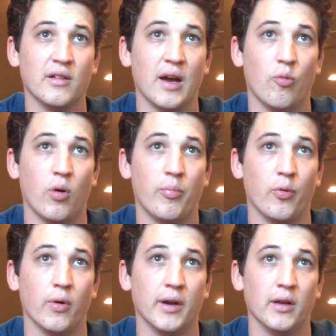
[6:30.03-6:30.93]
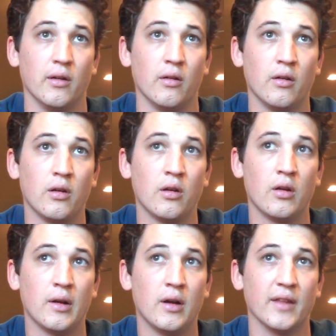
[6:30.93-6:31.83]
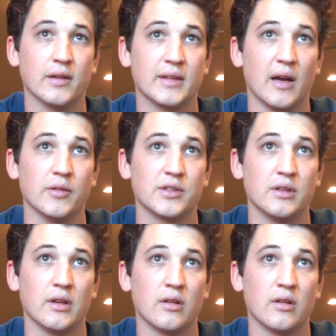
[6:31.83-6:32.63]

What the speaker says: at one point, and I thought that was good.